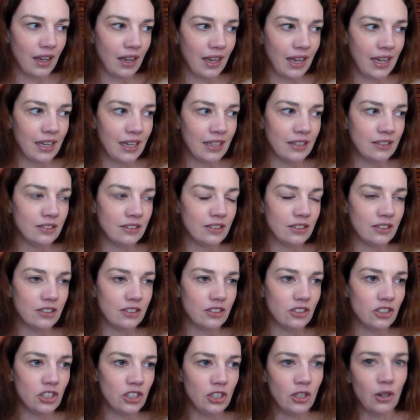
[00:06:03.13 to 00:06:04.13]
and
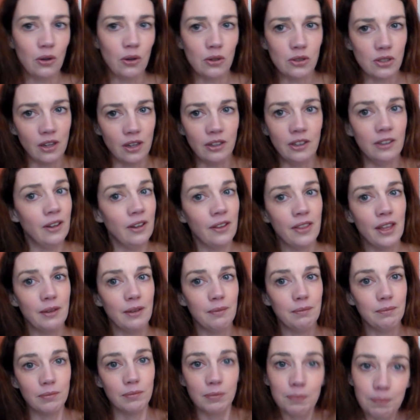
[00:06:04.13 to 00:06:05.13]
she goes on another
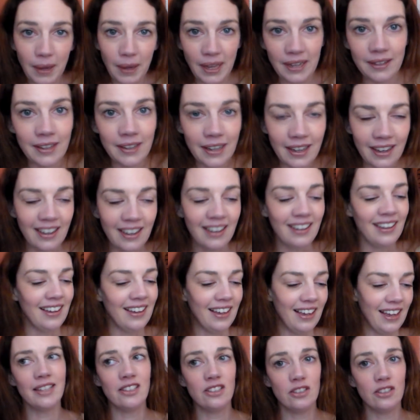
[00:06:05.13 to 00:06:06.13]
bender,
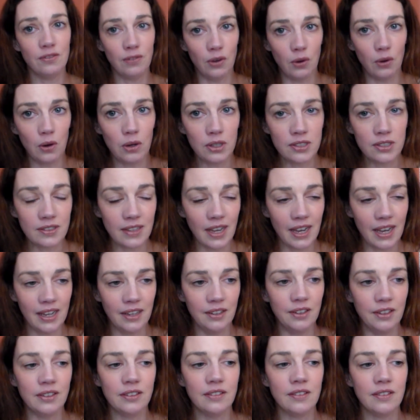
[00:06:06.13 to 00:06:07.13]
gets divorced,
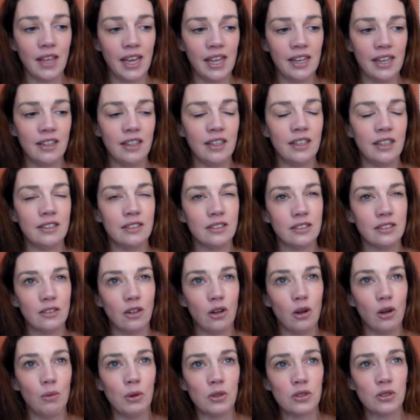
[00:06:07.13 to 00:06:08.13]
and then at
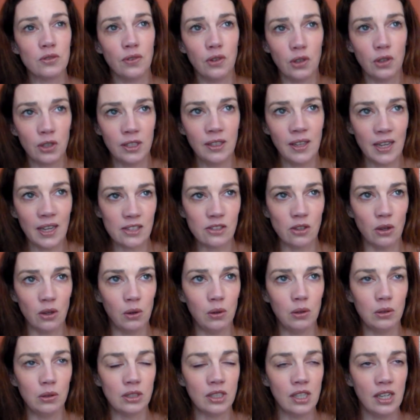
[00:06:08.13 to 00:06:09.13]
almost 40 years
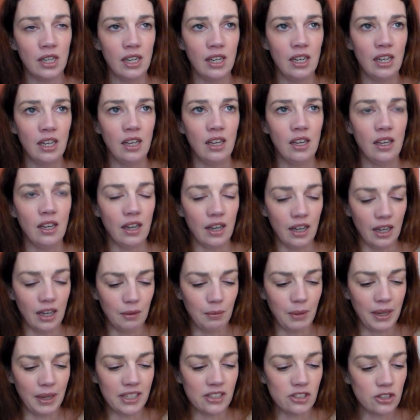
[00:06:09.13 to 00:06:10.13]
old,
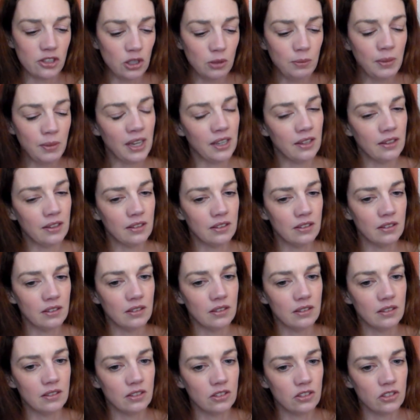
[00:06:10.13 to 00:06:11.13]
I assume that
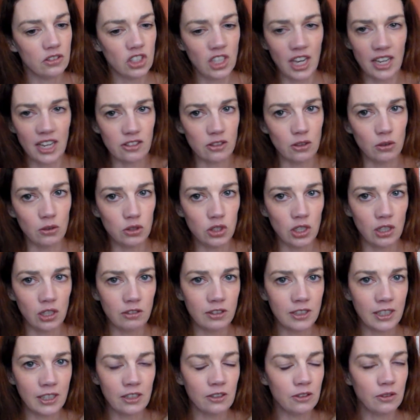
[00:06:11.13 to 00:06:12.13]
she has no
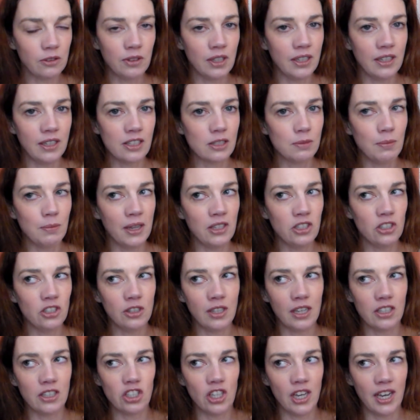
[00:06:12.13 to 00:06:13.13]
children. I don't think it's mentioned
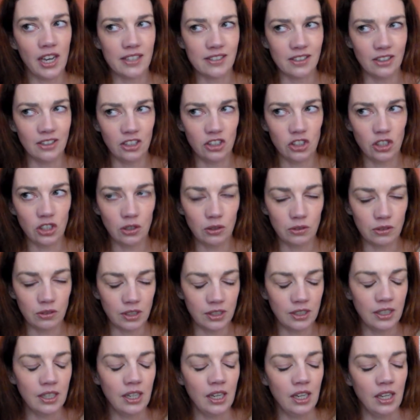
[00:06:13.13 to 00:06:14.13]
that she has any
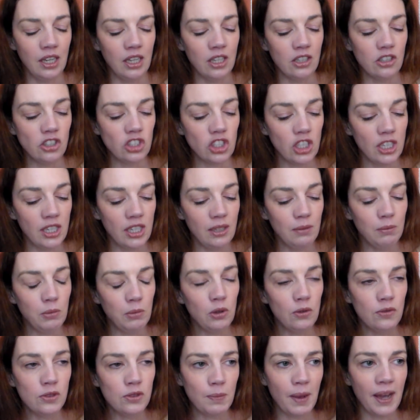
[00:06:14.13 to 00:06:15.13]
children. She
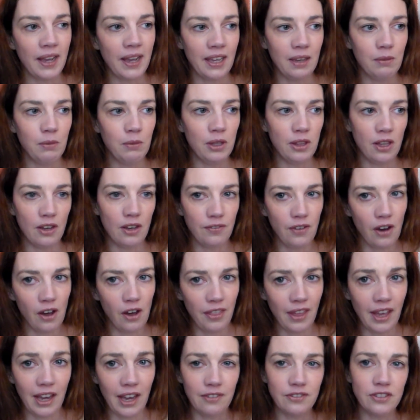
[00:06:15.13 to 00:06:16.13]
moves back in with her
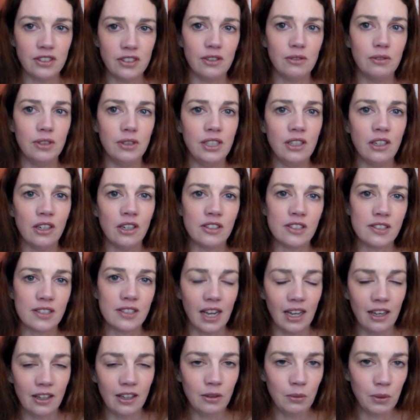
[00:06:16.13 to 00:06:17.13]
father after
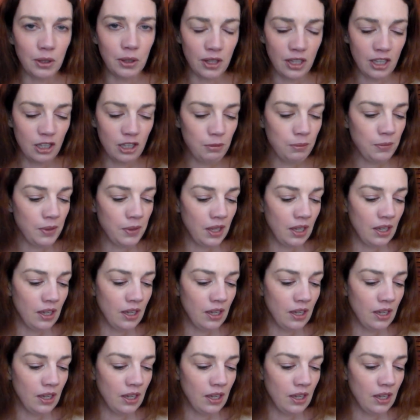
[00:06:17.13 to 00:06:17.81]
reconciling with him